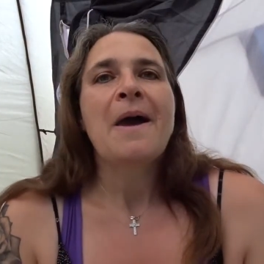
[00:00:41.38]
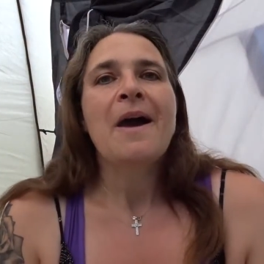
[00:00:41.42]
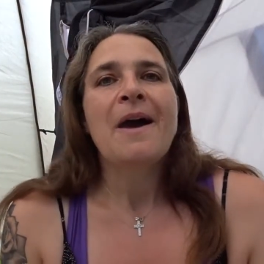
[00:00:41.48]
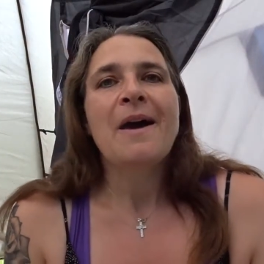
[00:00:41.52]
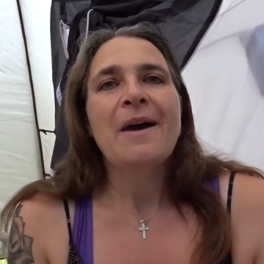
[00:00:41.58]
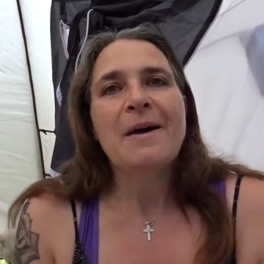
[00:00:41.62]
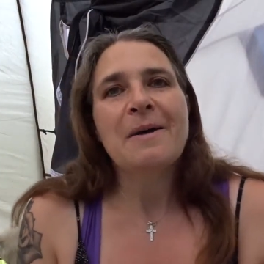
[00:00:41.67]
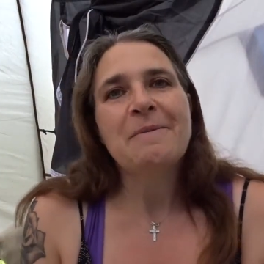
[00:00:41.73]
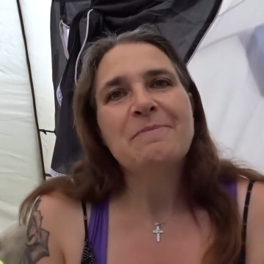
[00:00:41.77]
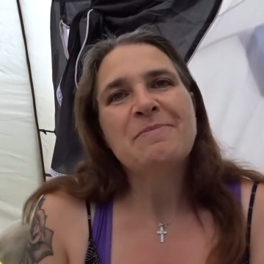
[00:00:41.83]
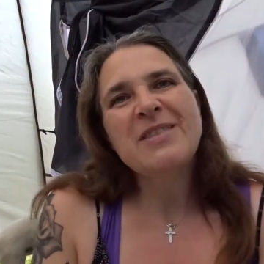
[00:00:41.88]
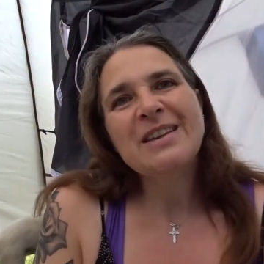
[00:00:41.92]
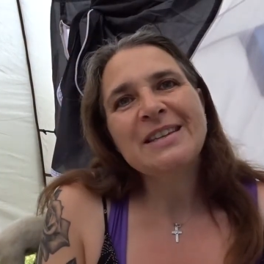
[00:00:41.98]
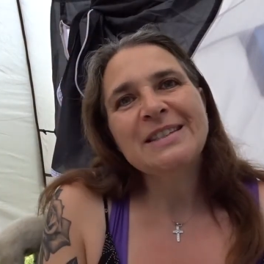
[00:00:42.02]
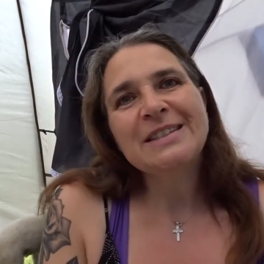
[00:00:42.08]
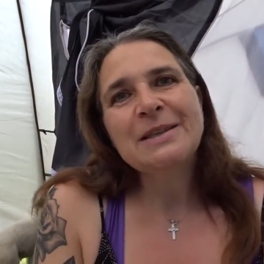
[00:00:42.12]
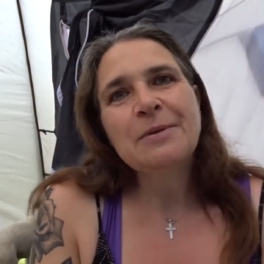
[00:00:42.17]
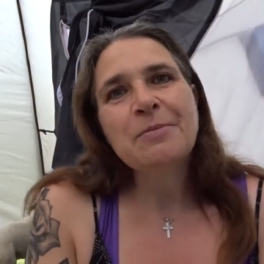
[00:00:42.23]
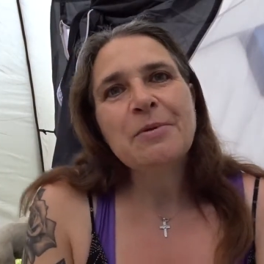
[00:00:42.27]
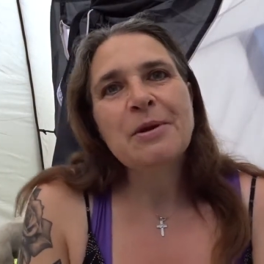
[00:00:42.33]
Um,
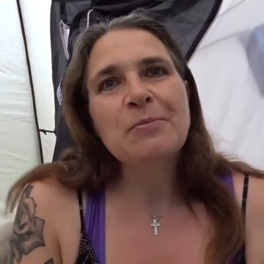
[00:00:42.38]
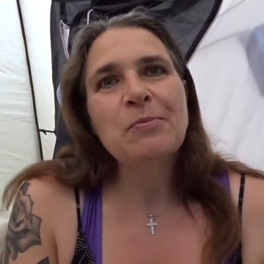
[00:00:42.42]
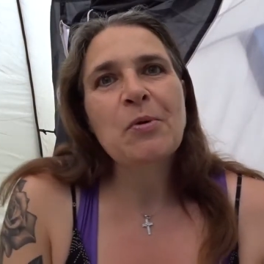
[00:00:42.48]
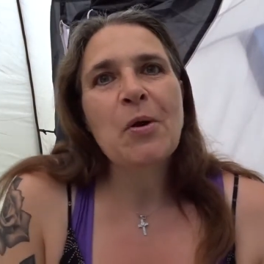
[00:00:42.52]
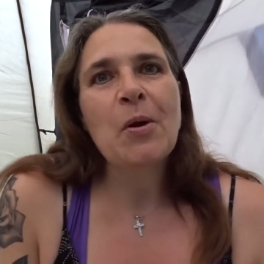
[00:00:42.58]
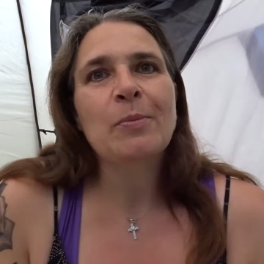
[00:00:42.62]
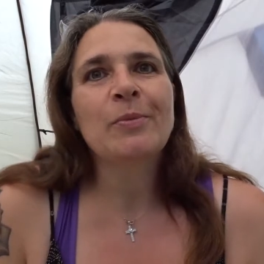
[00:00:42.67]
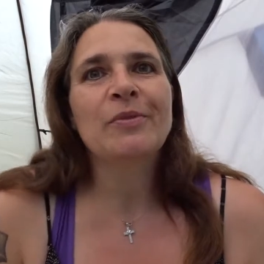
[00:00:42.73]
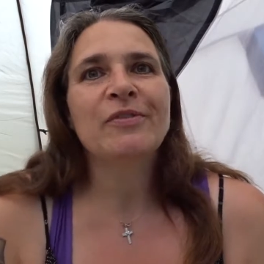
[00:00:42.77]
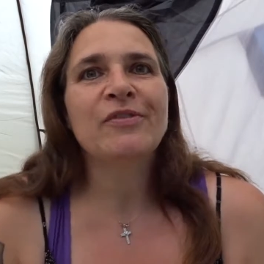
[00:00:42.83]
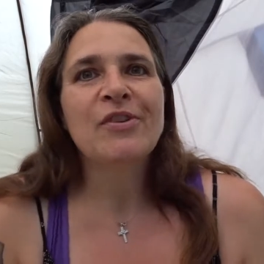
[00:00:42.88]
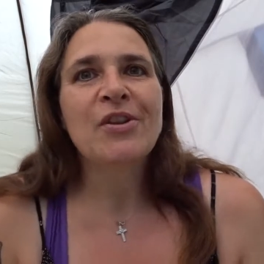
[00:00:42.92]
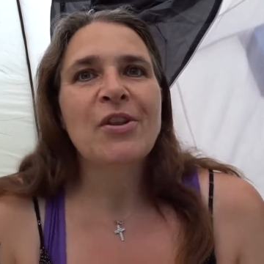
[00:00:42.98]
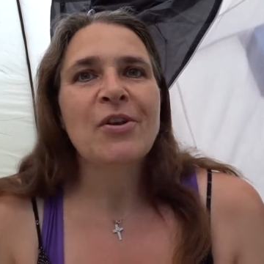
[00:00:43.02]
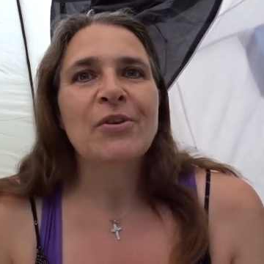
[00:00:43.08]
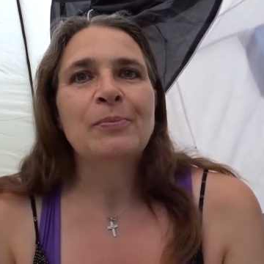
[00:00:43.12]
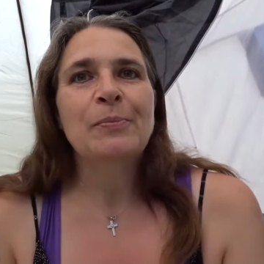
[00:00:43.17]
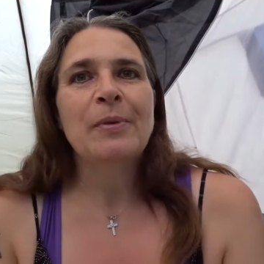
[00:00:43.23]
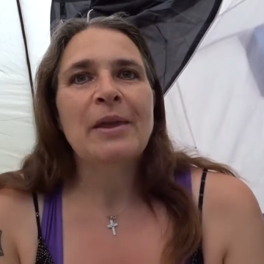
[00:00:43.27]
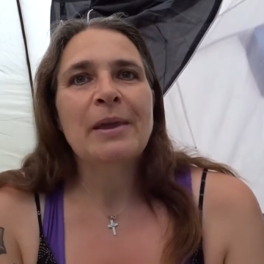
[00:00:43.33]
this is a big problem for a
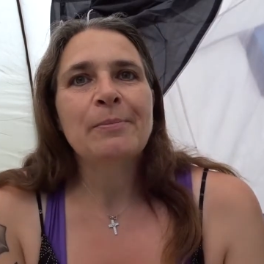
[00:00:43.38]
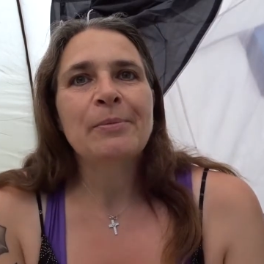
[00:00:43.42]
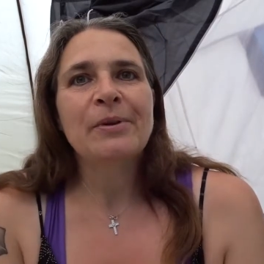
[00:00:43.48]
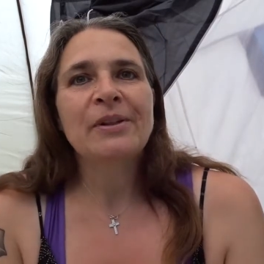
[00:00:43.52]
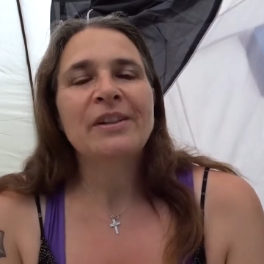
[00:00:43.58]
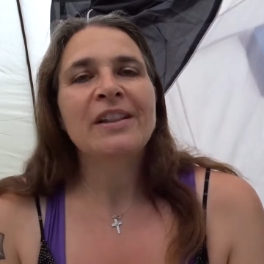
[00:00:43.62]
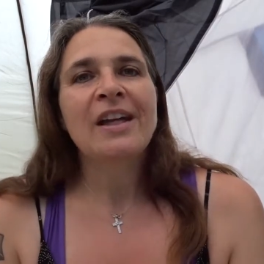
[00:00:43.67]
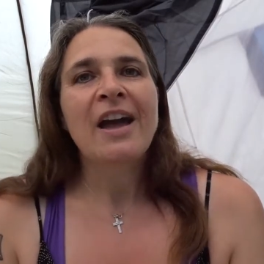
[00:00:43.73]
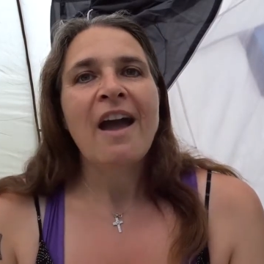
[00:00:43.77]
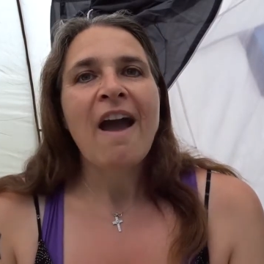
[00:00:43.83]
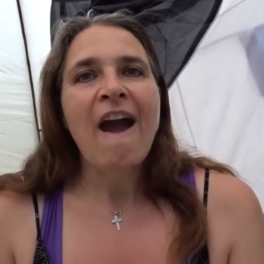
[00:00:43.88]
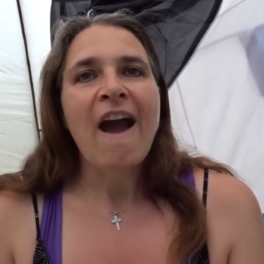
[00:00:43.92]
lot of people.